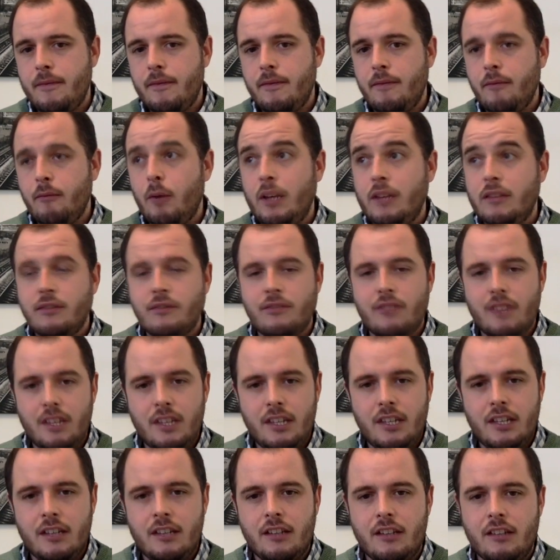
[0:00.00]
ways of
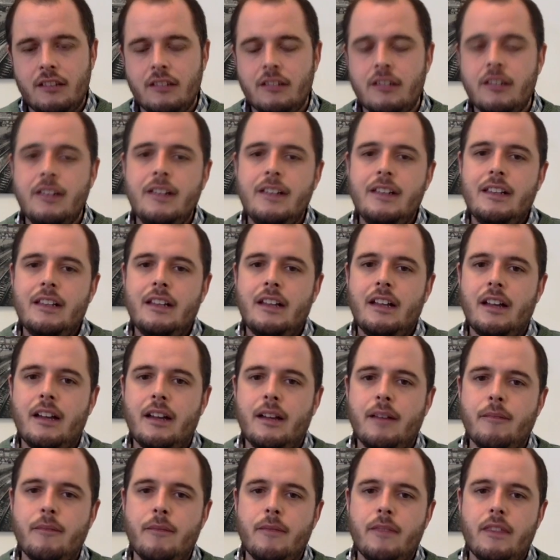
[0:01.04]
thinking
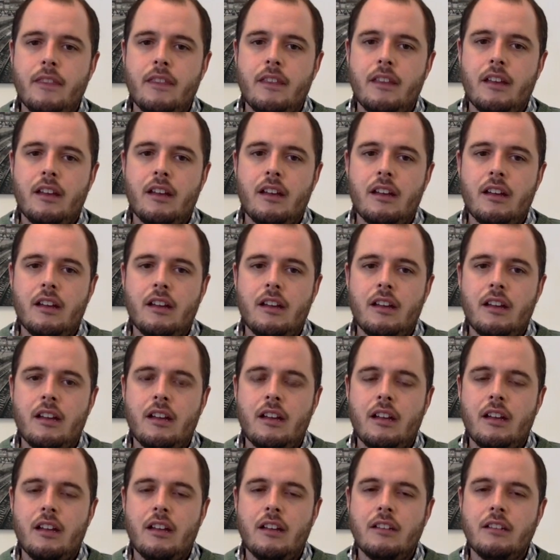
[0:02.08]
and
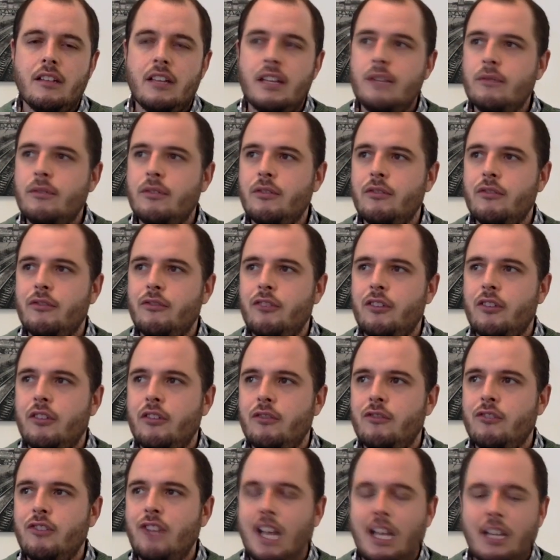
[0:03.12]
types of kind
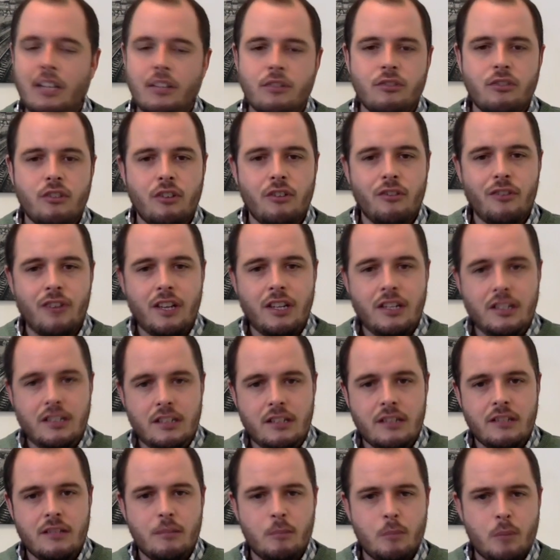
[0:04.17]
of challenging of
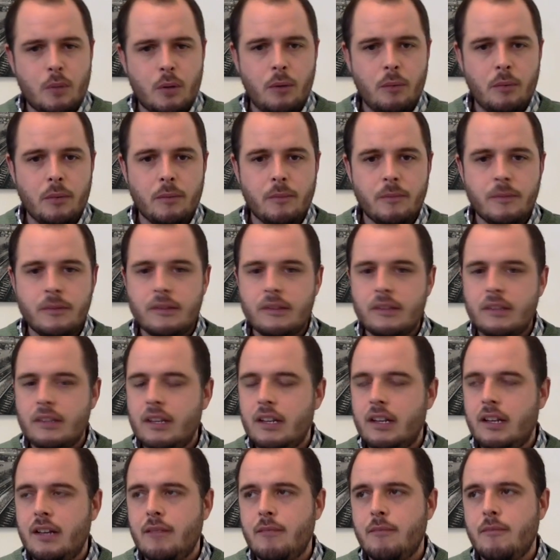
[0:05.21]
ideas and problems,
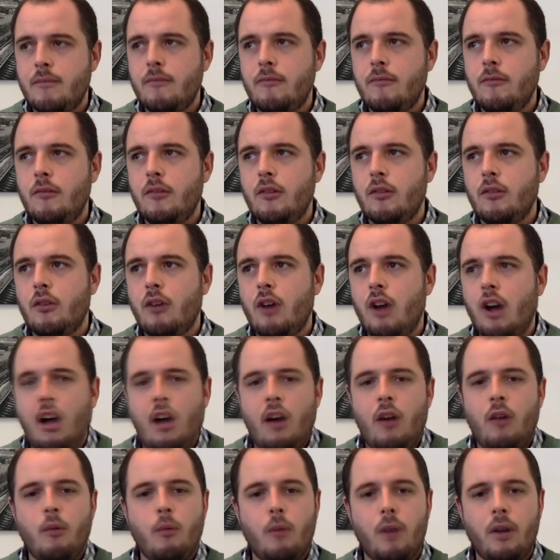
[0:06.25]
you know,
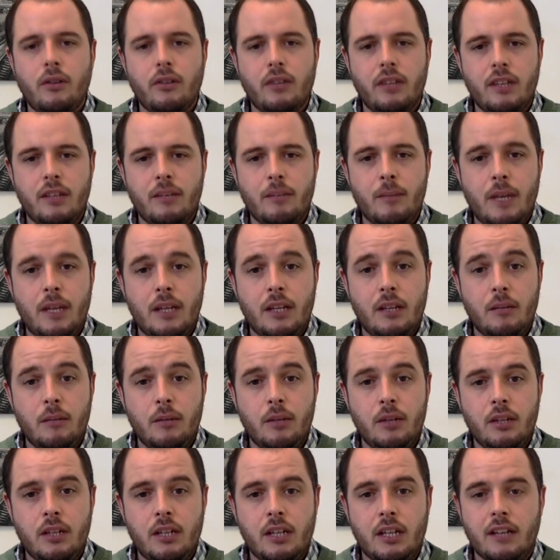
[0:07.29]
how well they may
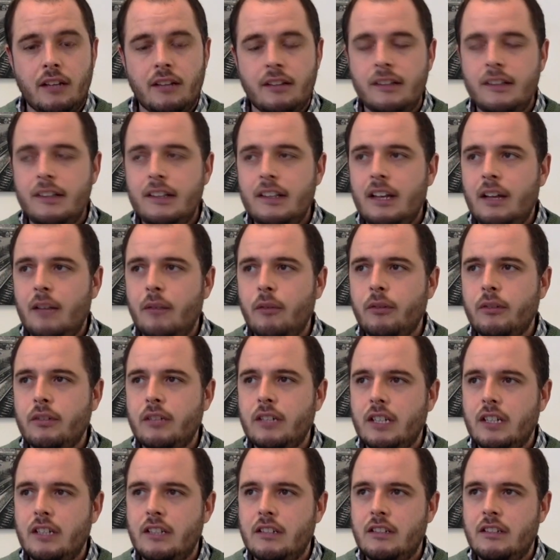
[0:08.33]
communicate. I'm not
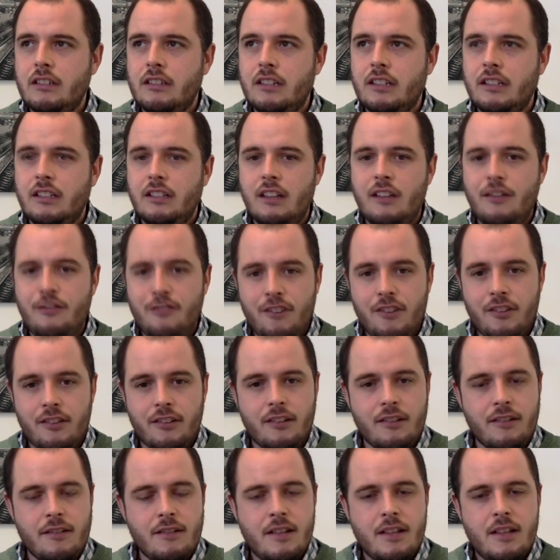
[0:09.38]
saying it's
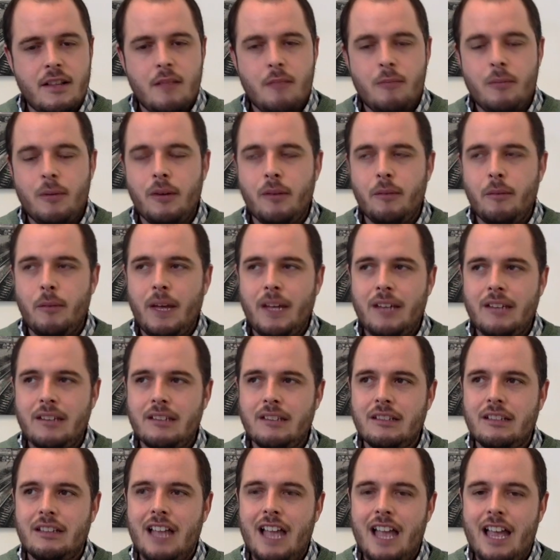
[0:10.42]
insignificant, but it
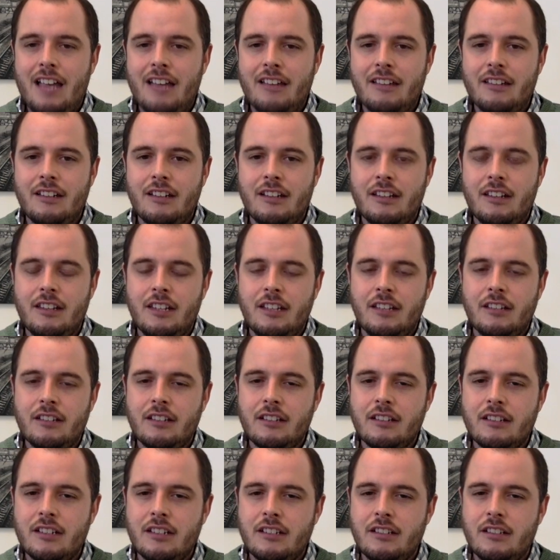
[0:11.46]
matters less. And I think
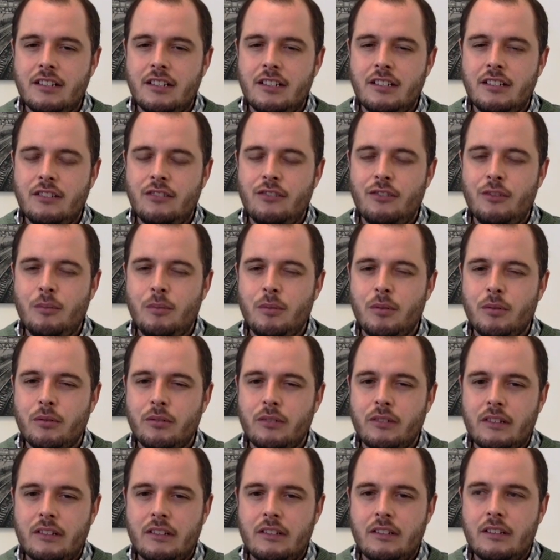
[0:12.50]
sometimes the interview
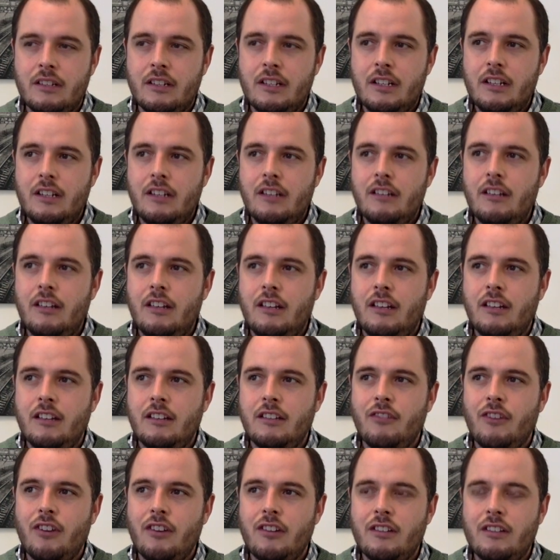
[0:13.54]
process in
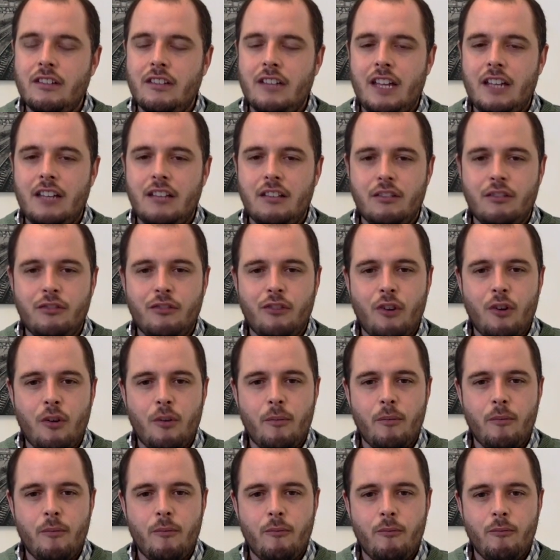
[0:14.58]
its very standard
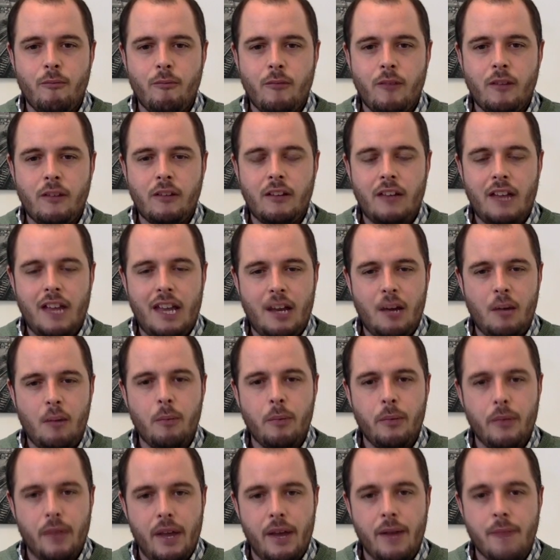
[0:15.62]
form doesn't
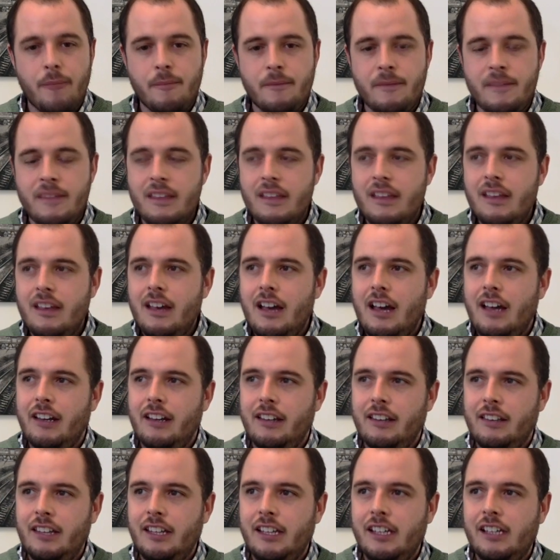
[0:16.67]
help them. And I
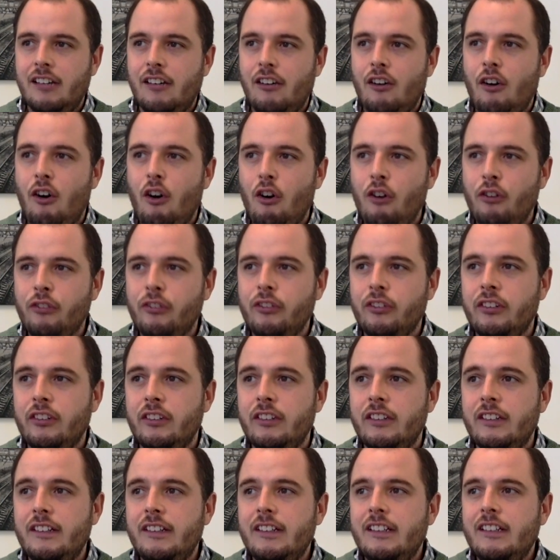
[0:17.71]
think
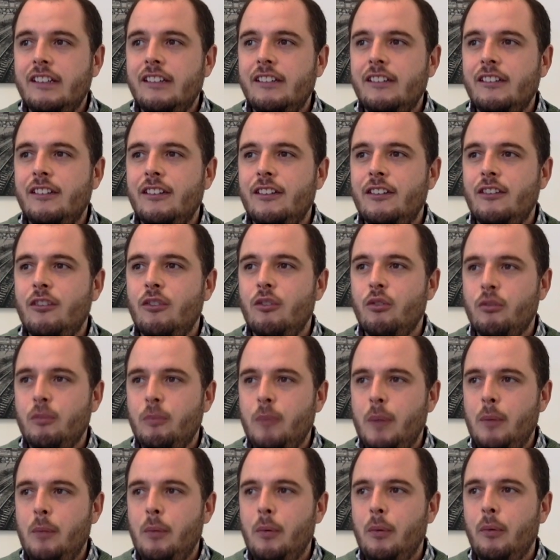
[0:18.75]
often those
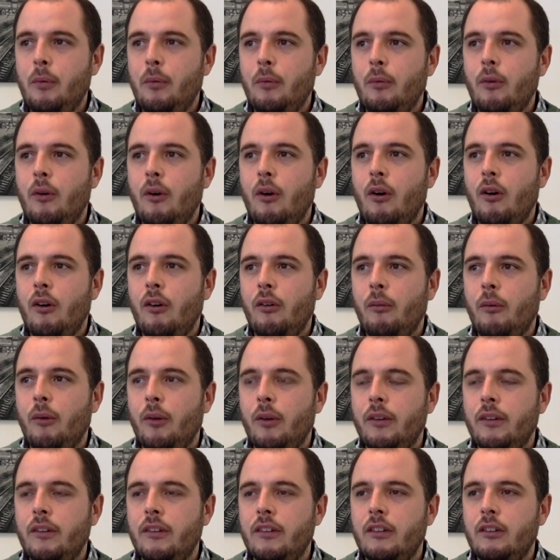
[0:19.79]
people are the
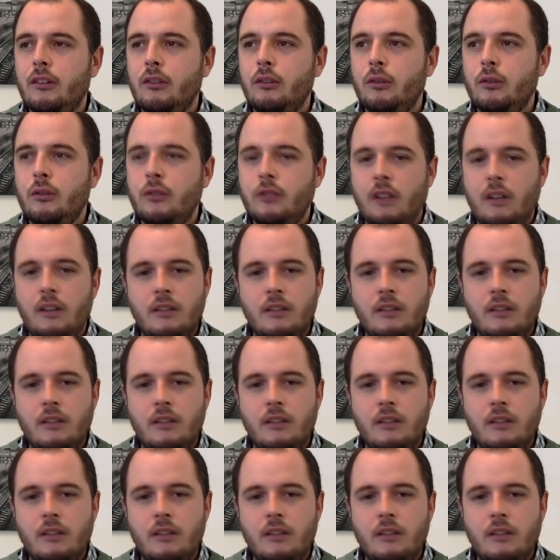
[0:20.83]
ones that lose out